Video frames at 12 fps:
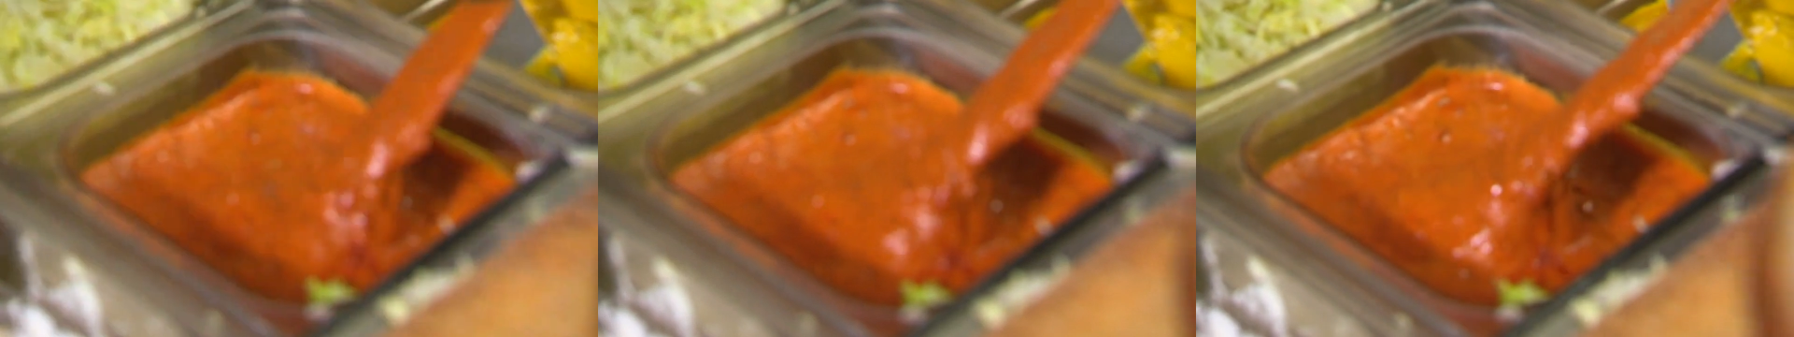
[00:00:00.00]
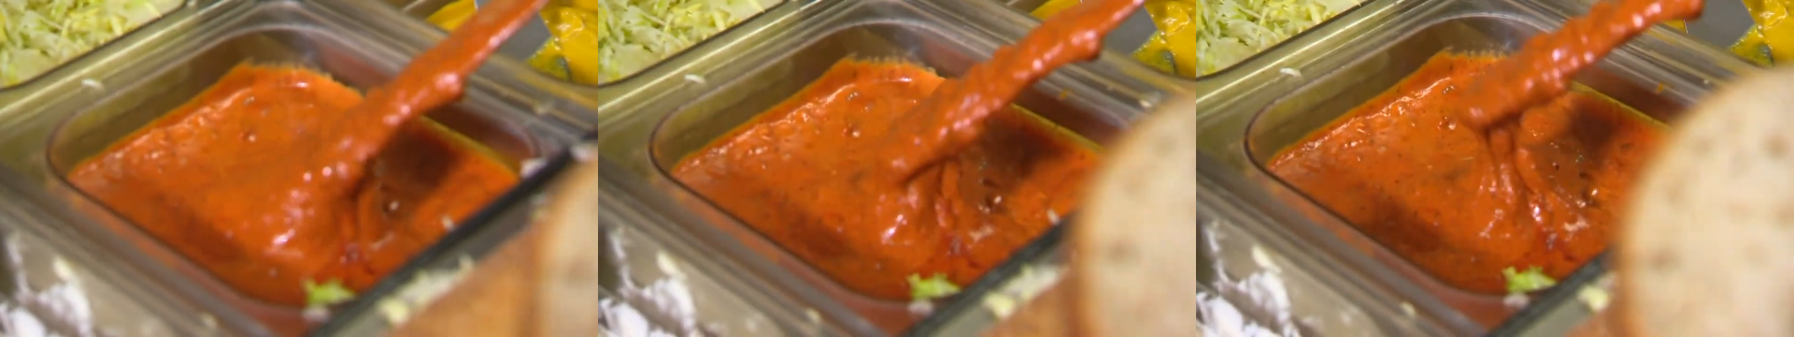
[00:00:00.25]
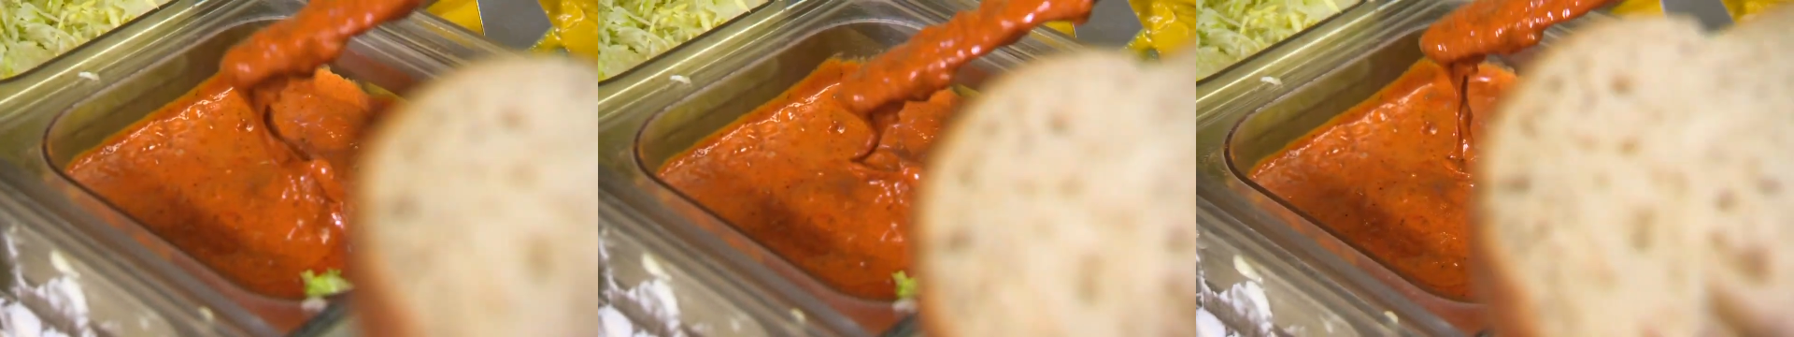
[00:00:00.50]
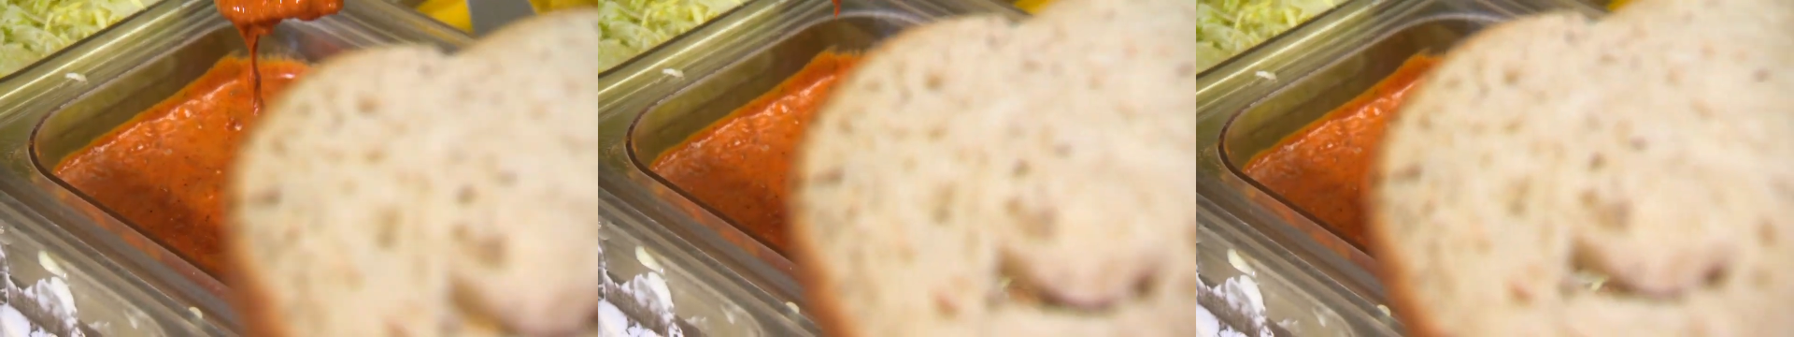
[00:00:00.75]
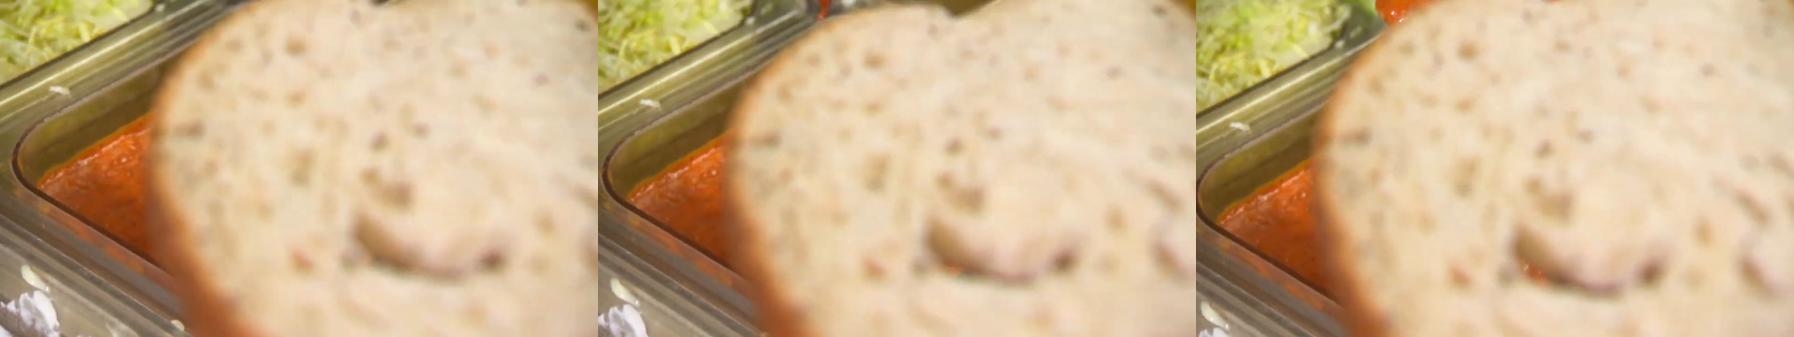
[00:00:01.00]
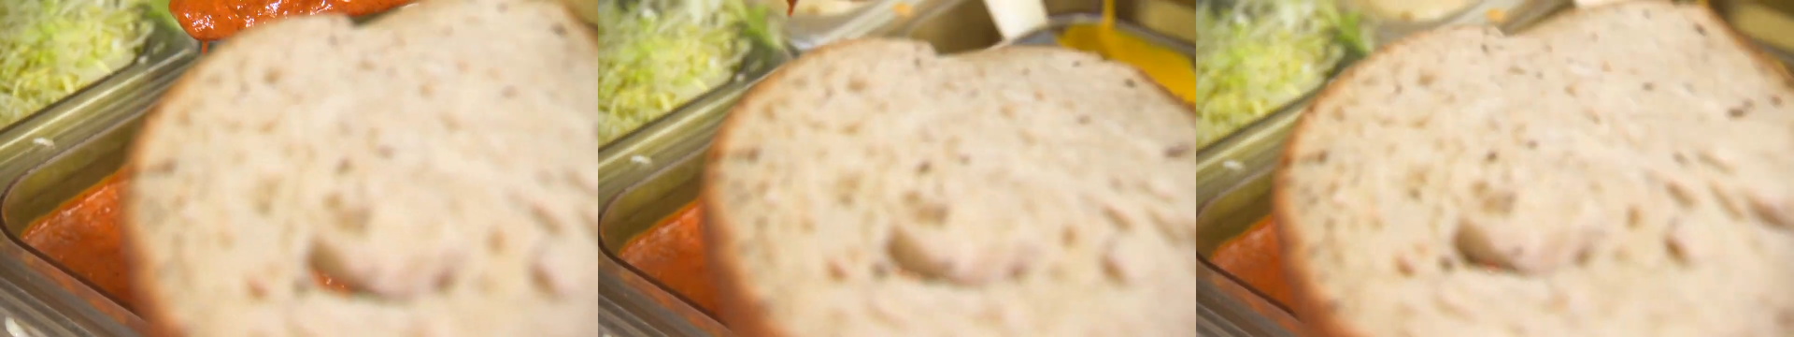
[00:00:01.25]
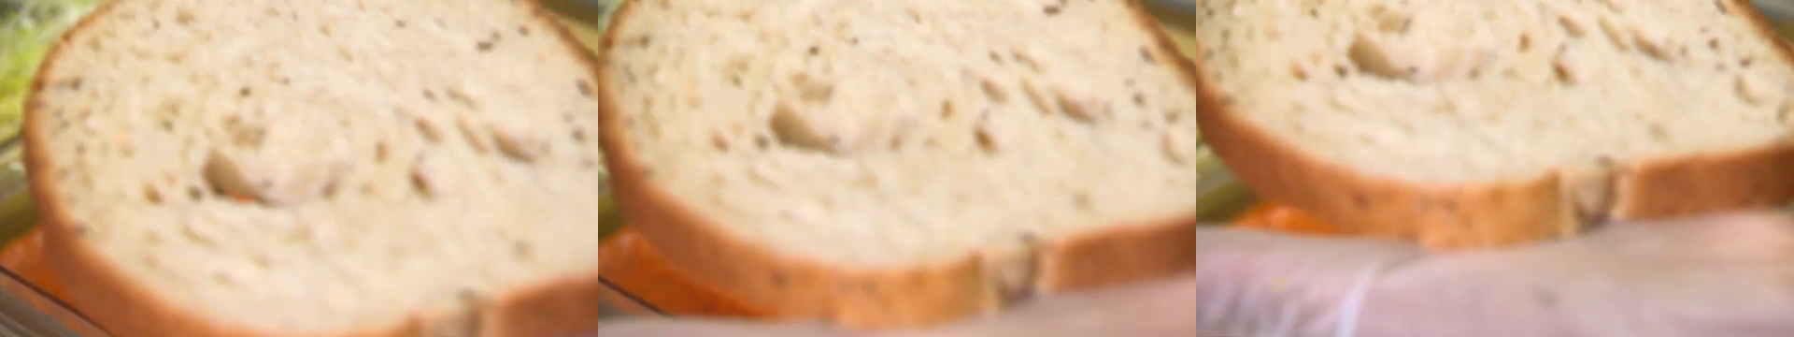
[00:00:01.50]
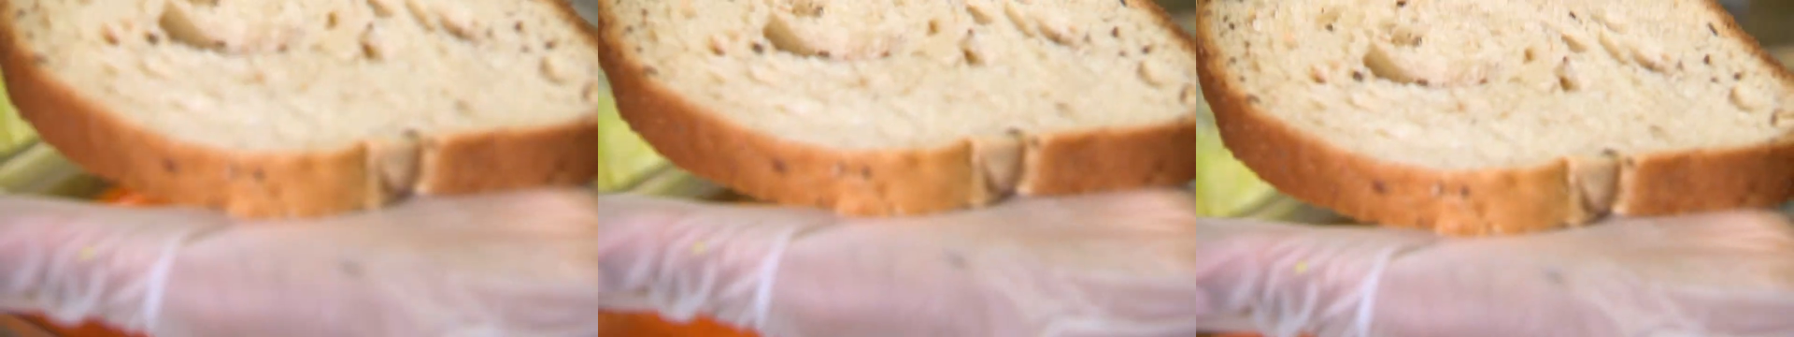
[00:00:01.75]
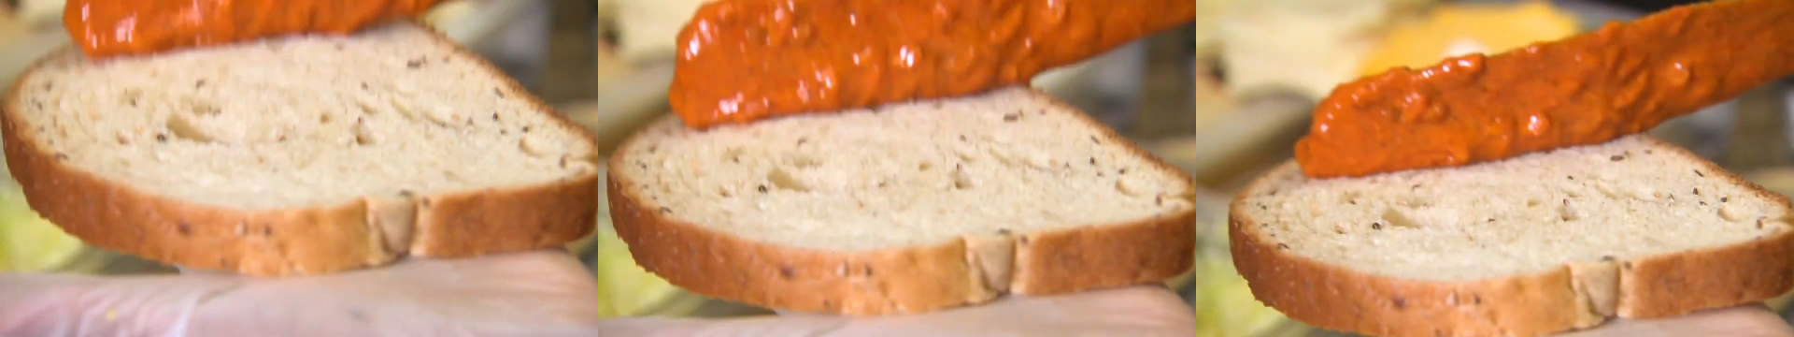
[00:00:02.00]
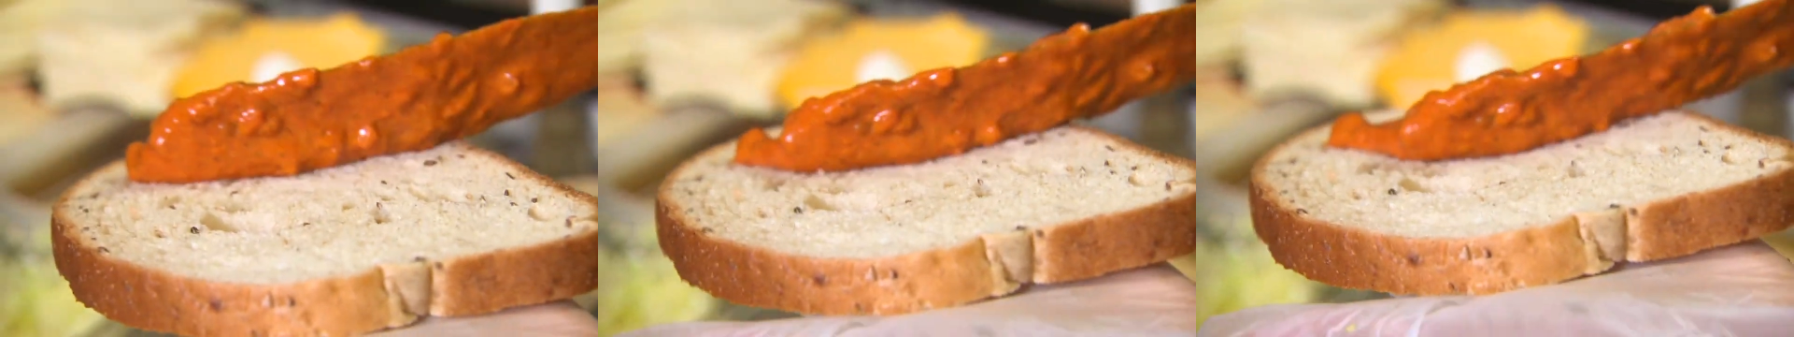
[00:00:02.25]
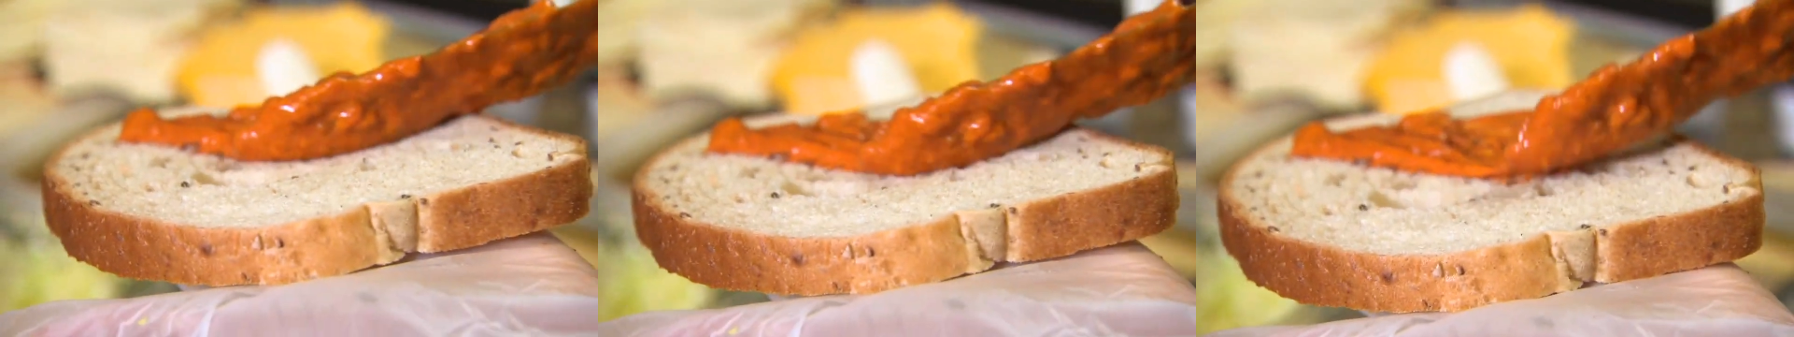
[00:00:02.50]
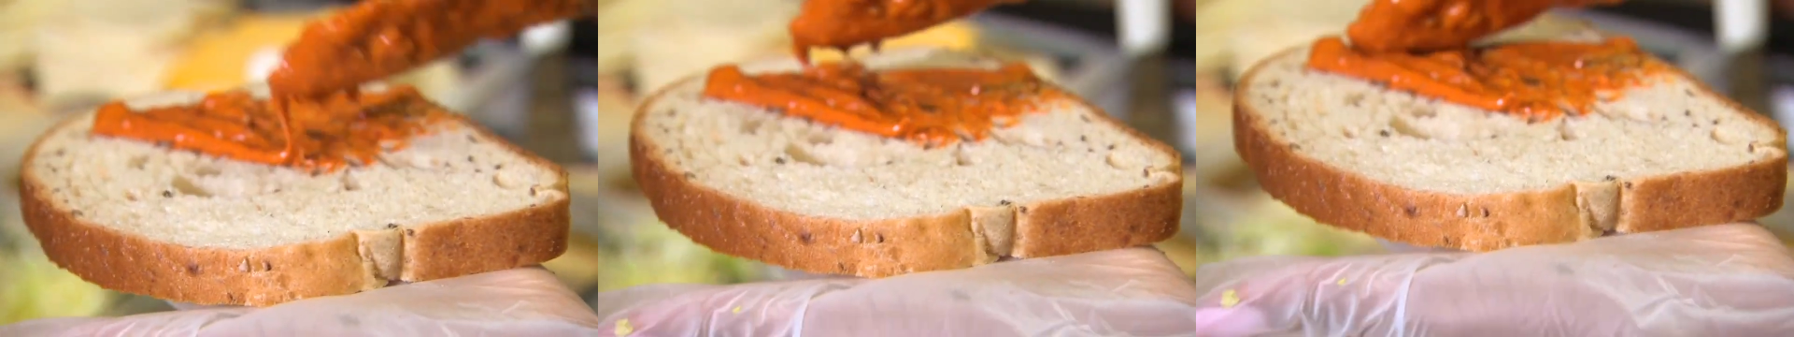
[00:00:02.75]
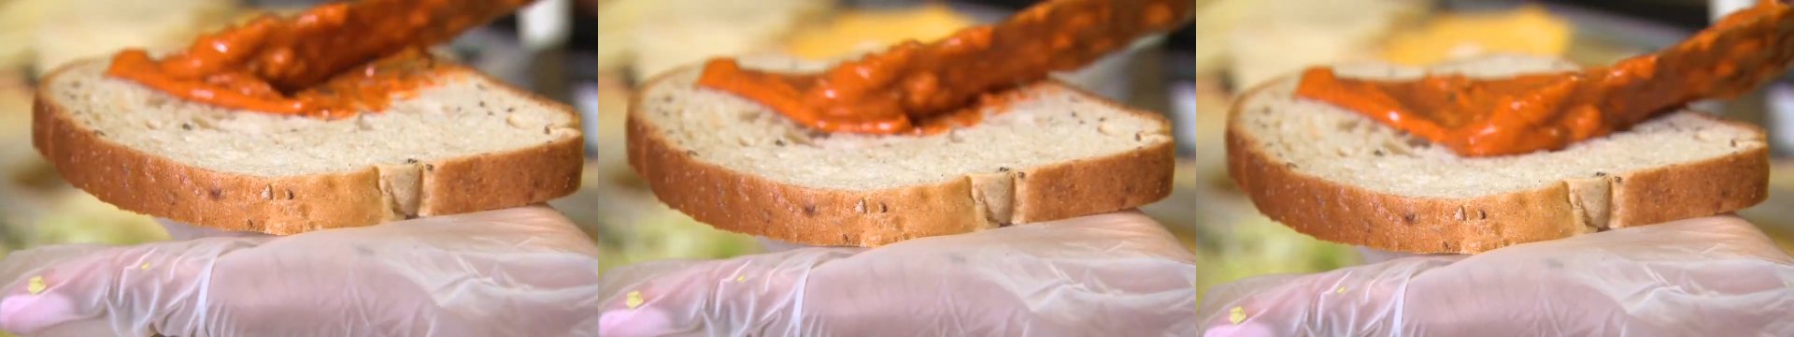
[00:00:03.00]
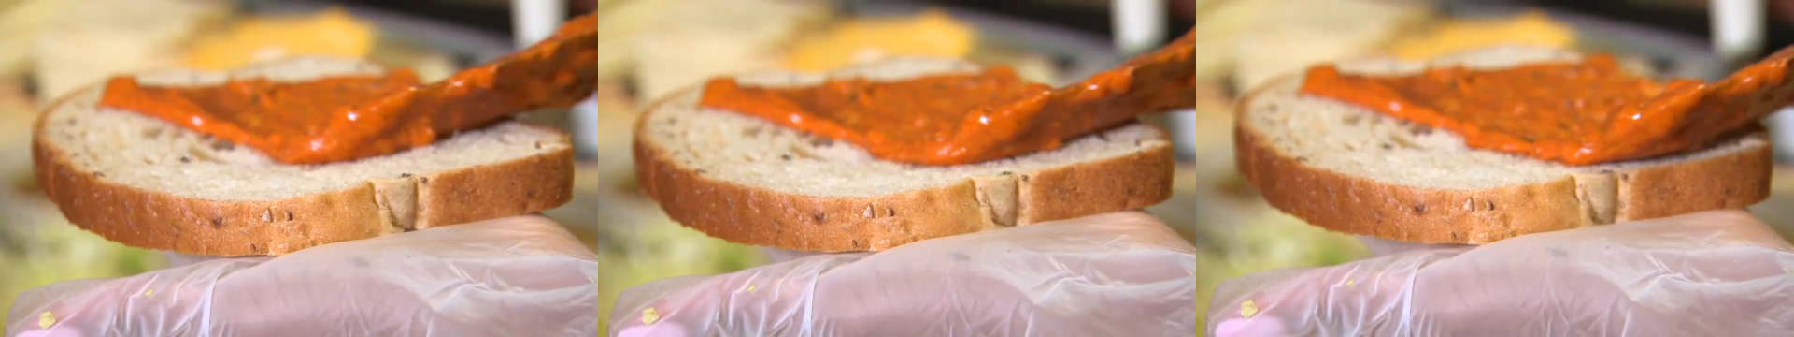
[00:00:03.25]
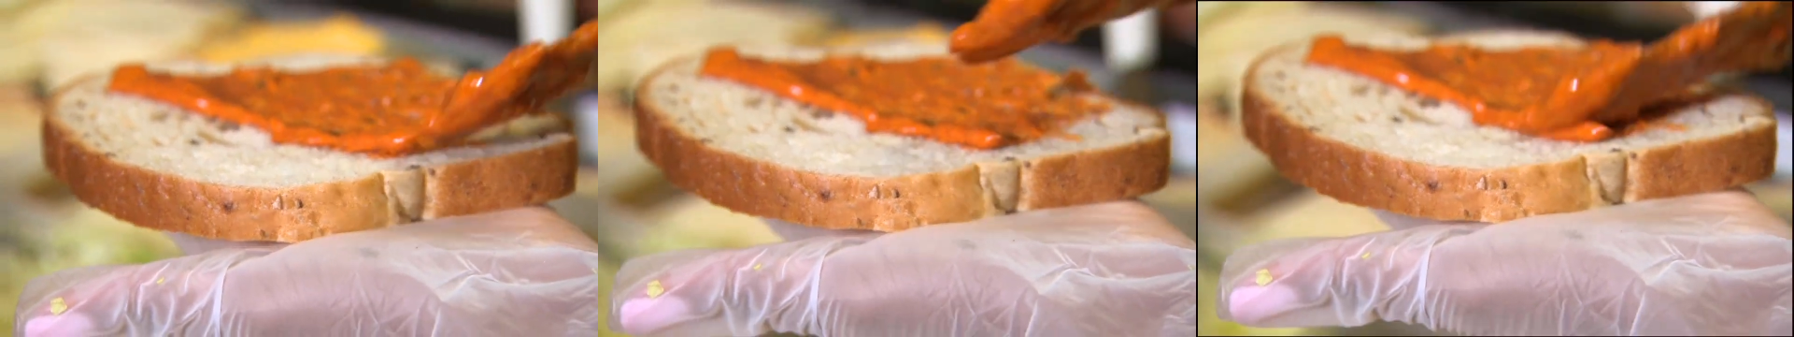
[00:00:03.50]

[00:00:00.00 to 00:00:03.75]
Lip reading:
Nobody's mouth can be seen.